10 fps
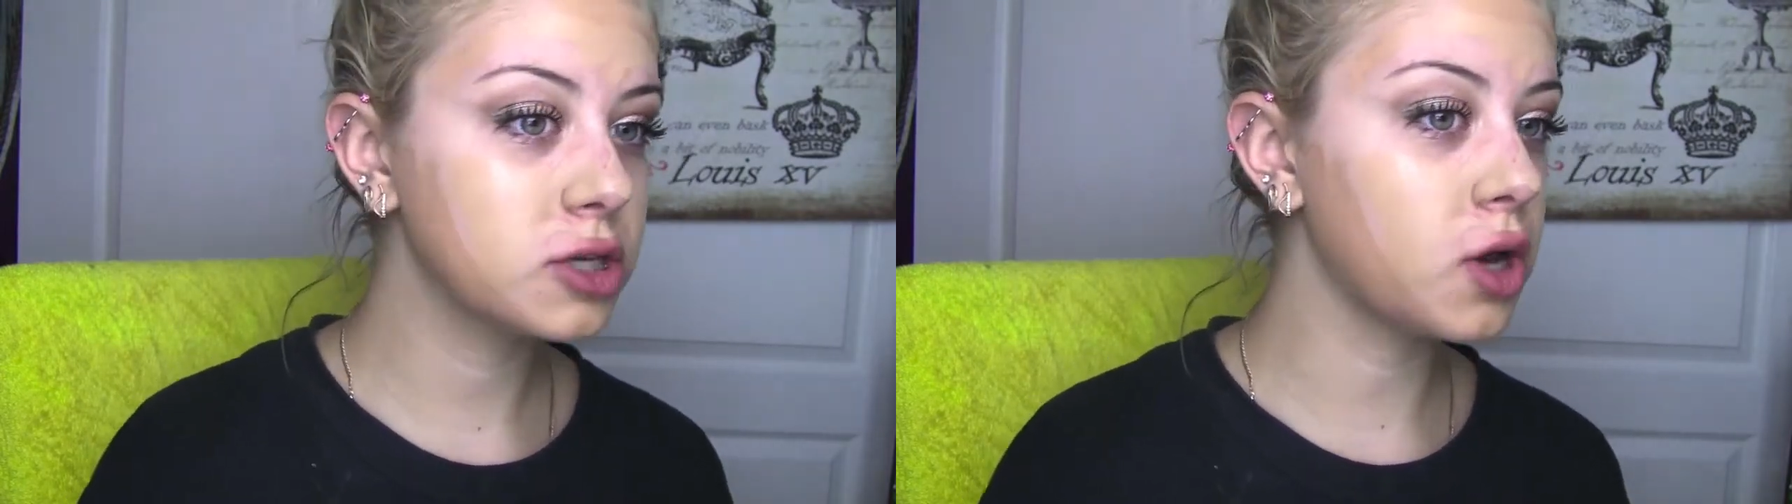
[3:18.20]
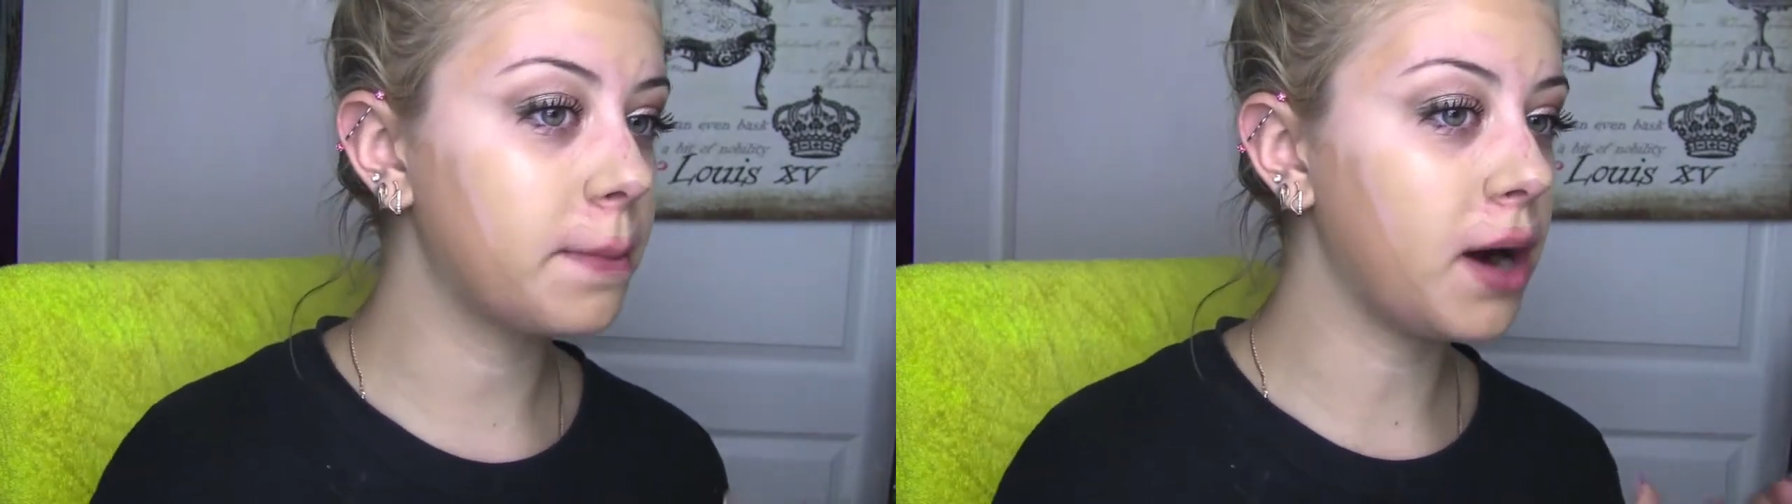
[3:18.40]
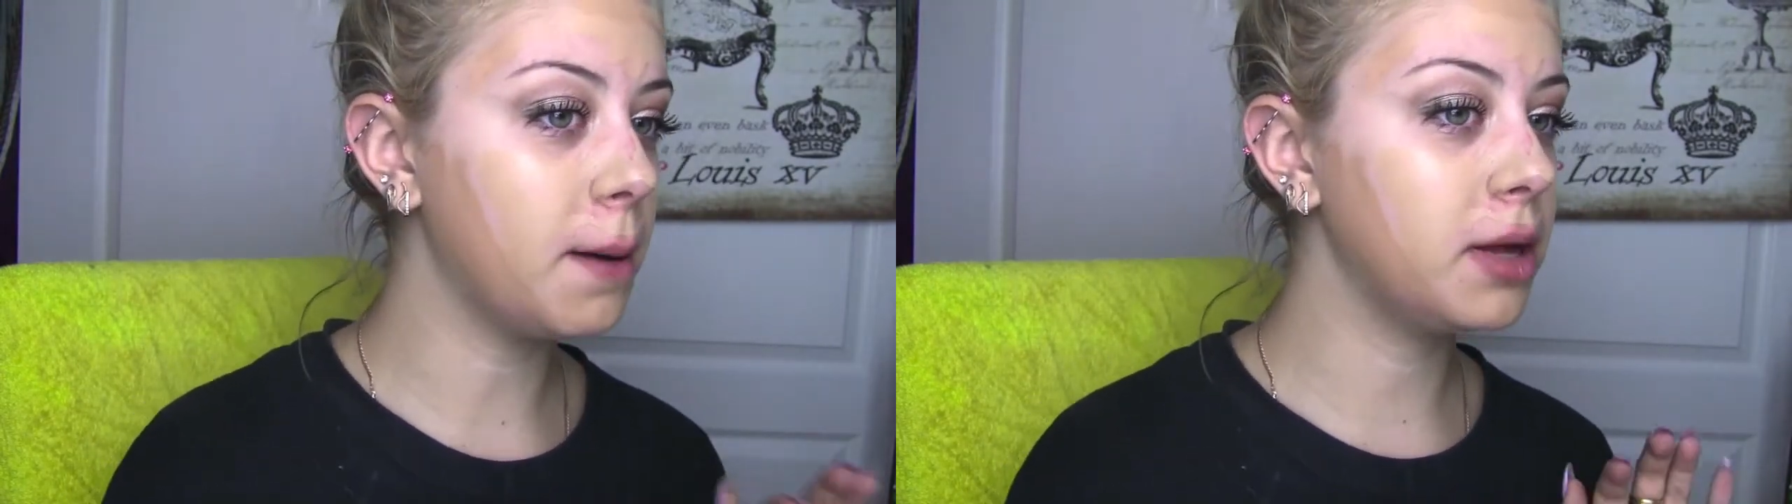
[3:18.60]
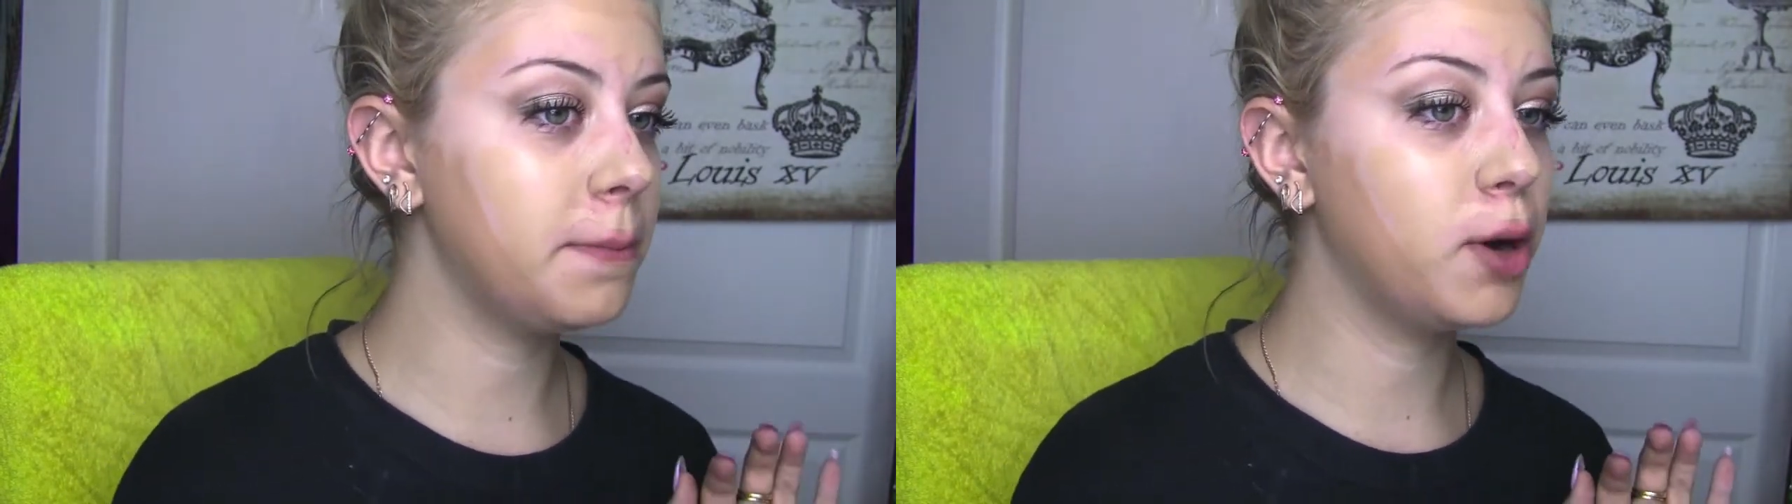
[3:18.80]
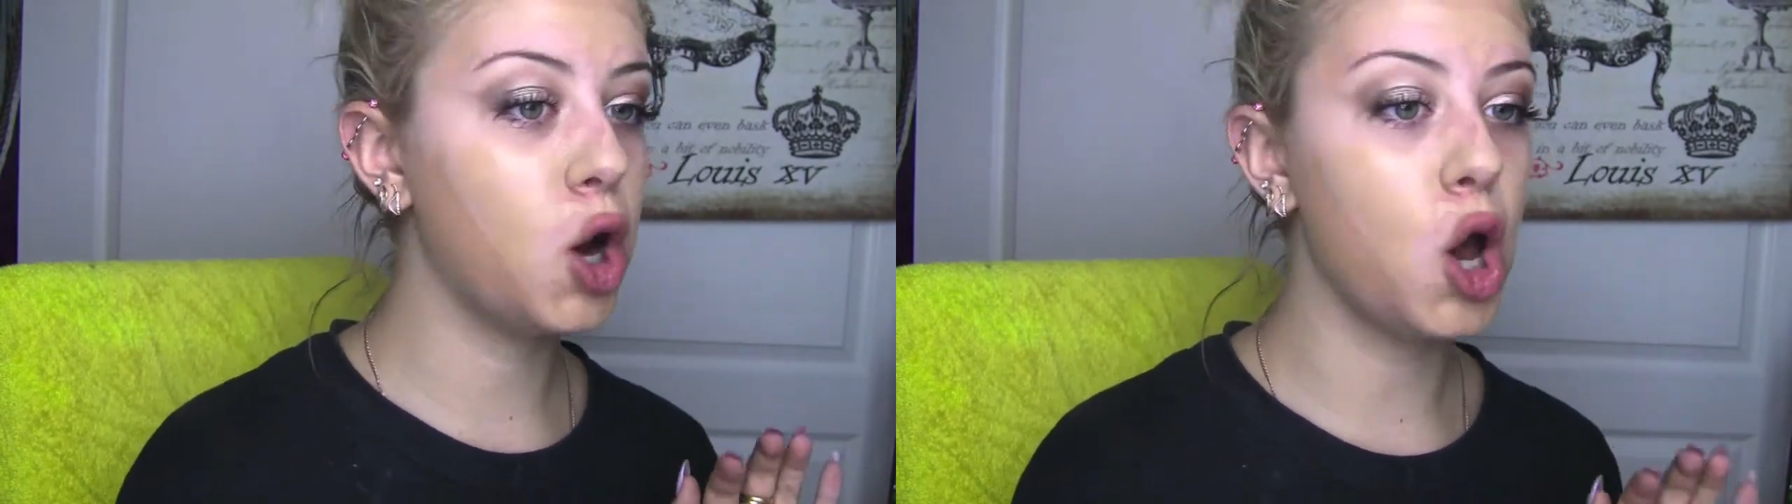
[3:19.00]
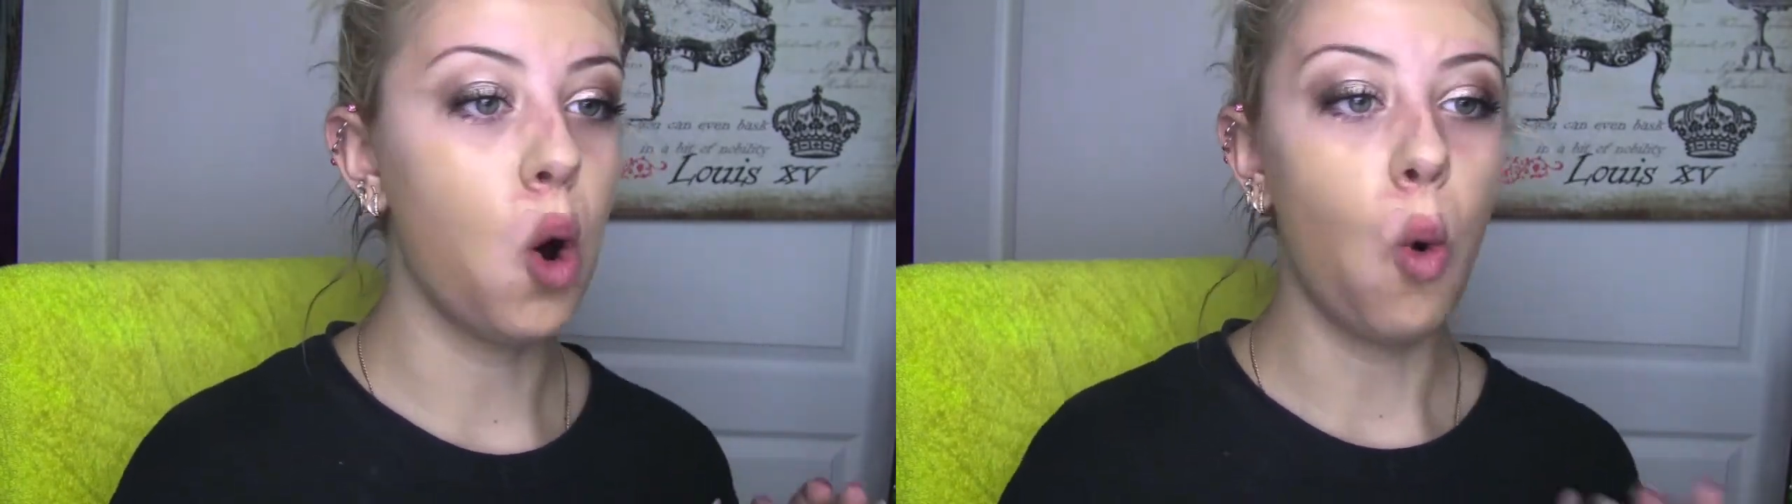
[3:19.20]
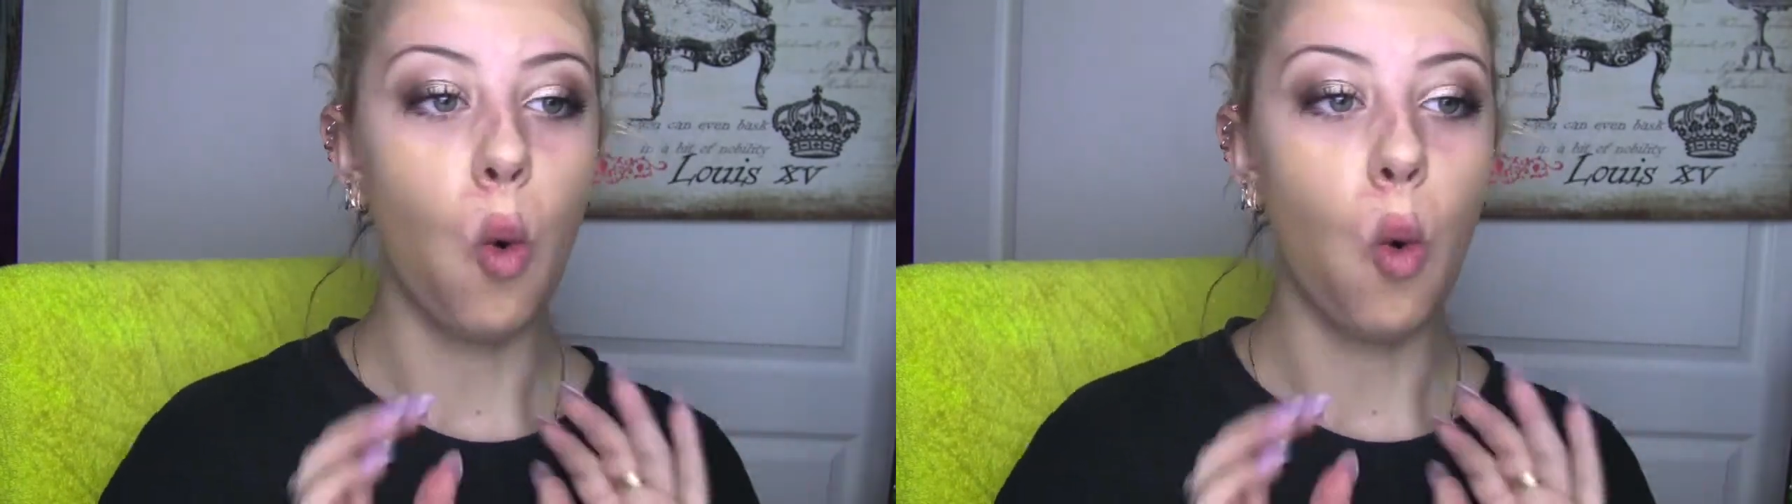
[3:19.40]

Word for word: So I probably put